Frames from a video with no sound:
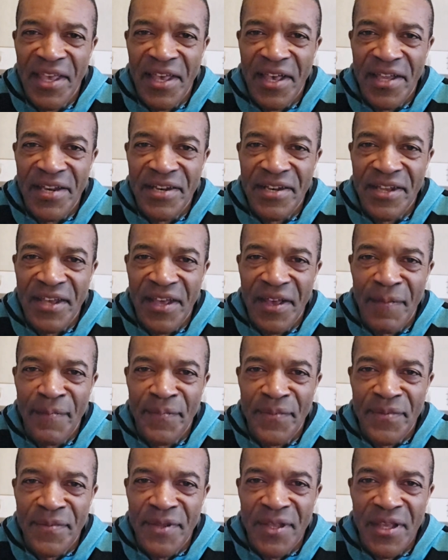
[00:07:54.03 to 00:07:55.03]
And
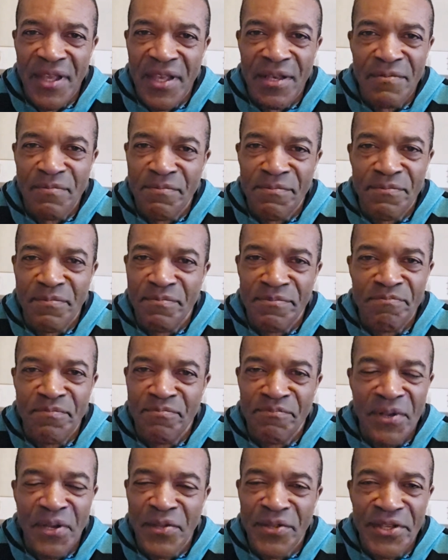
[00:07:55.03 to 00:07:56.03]

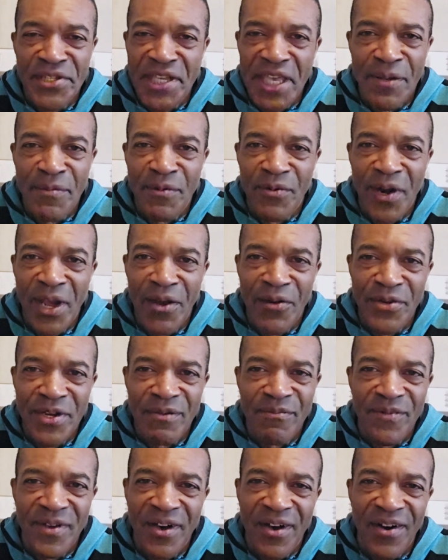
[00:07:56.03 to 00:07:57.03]
build the team around
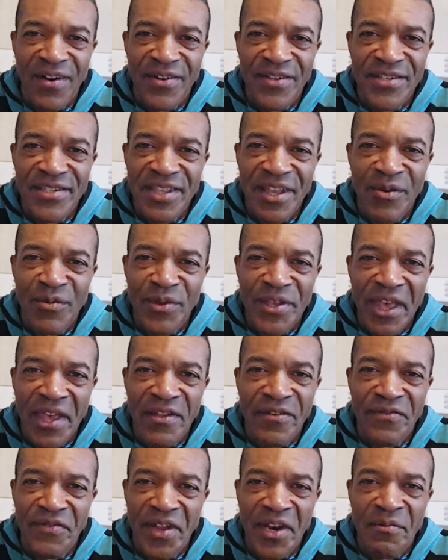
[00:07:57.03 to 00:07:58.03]
him. Honestly, we're
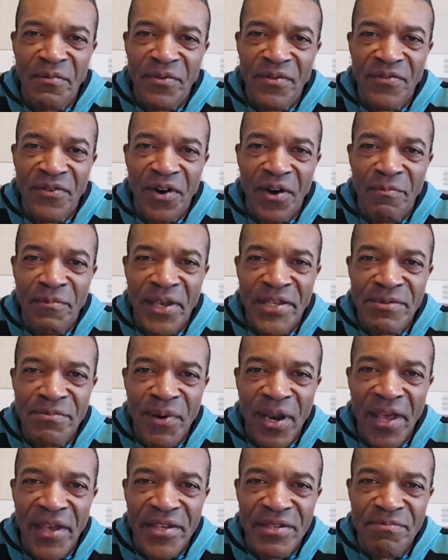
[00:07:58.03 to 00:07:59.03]
getting fed up of our best
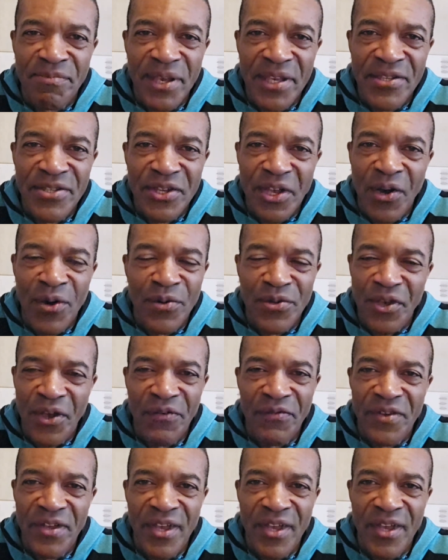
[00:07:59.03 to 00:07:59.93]
players being sold off.